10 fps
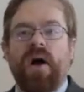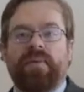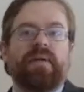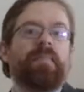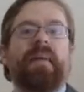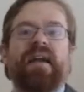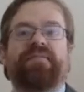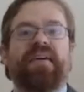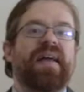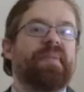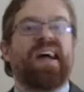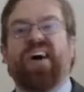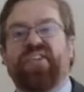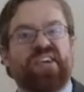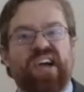can be modified by
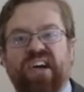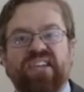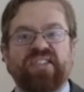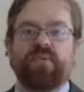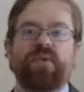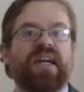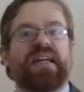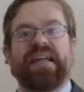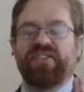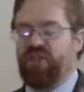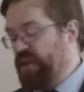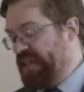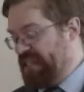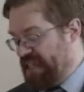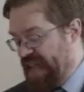other cards. We're not going to get too
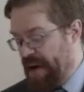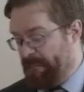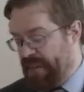into that.